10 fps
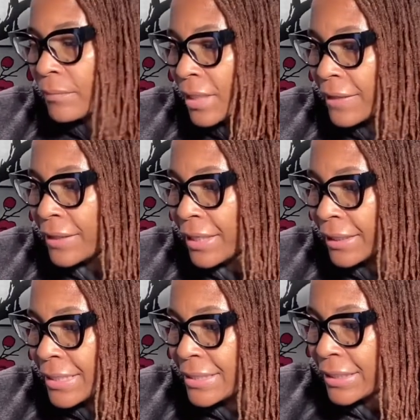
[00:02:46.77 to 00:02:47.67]
And then
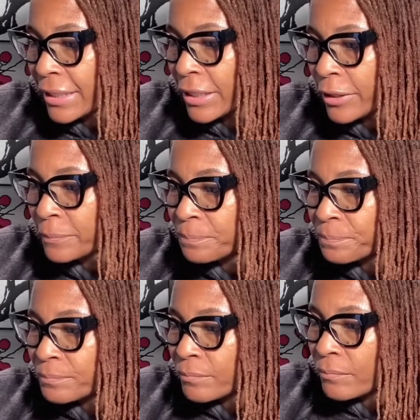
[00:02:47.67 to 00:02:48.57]
let's see here.
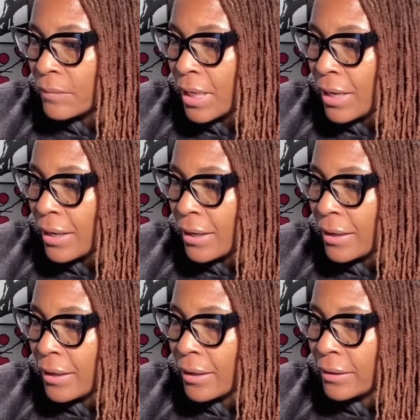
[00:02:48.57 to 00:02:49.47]

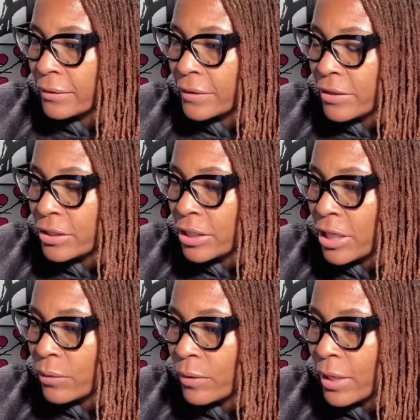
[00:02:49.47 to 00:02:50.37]
There's
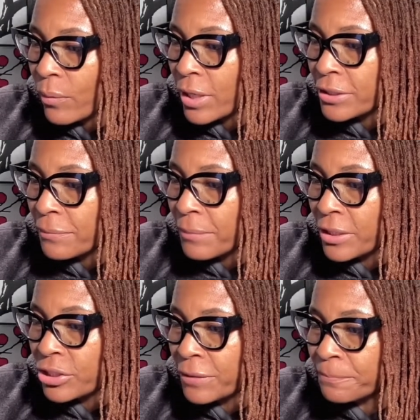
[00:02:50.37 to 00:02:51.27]
another one I want to
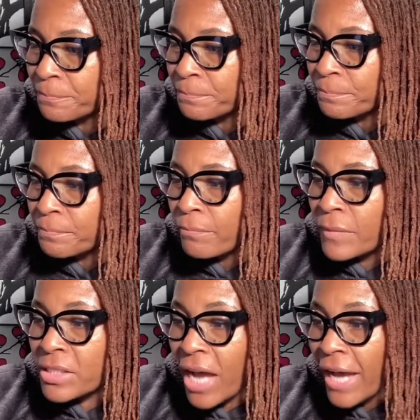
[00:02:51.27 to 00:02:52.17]
mention.
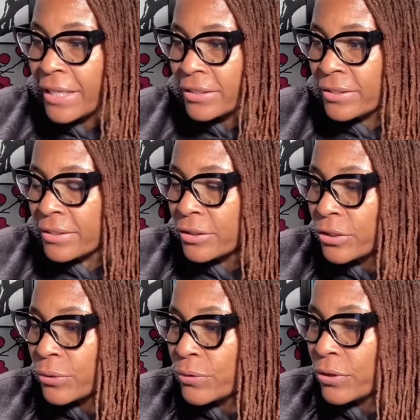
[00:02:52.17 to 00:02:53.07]
Titus
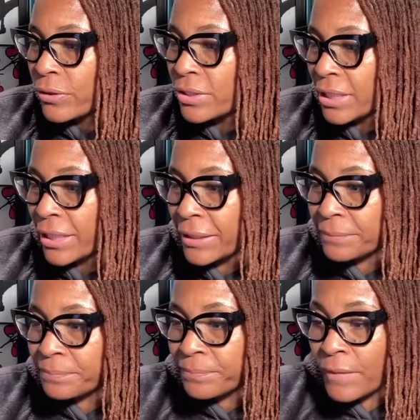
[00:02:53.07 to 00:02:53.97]

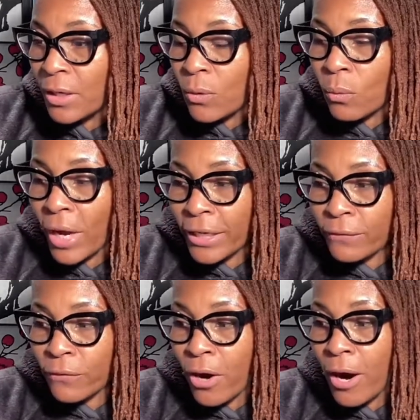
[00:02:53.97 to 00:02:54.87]
2:13, waiting
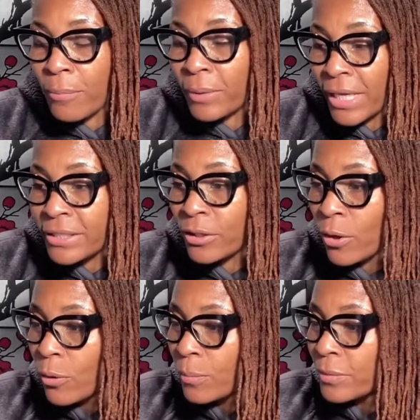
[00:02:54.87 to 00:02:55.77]
for our blessed
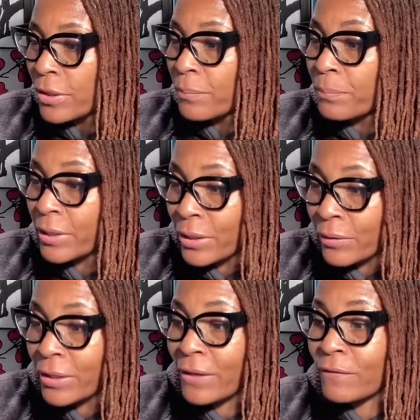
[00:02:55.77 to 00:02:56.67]
hope, the
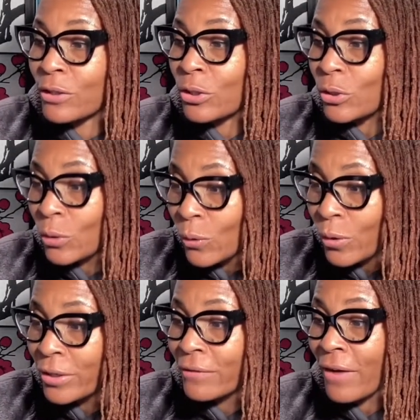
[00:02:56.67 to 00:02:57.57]
appearing of the
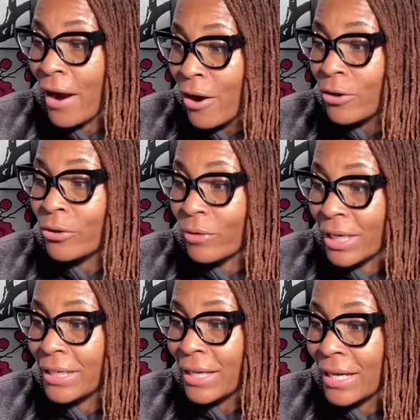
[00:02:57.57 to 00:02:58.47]
glory of our
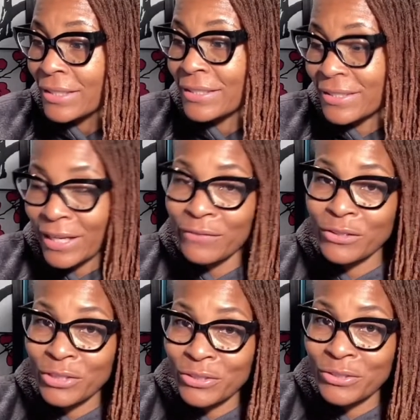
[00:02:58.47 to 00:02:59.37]
great God and
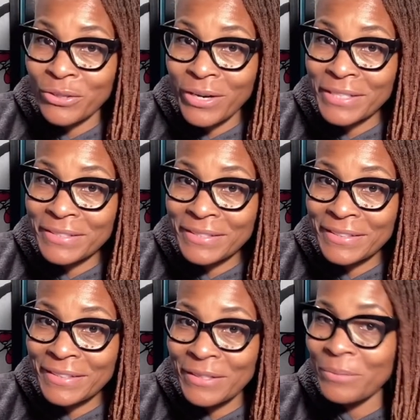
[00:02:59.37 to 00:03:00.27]
Savior Jesus Christ.
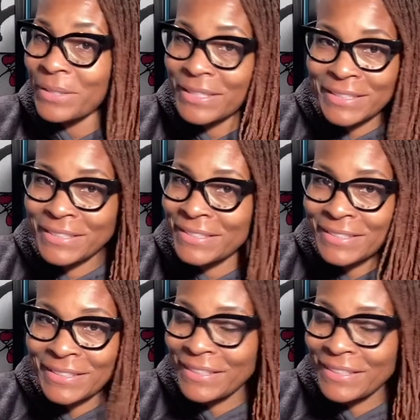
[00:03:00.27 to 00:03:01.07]
Oh my goodness.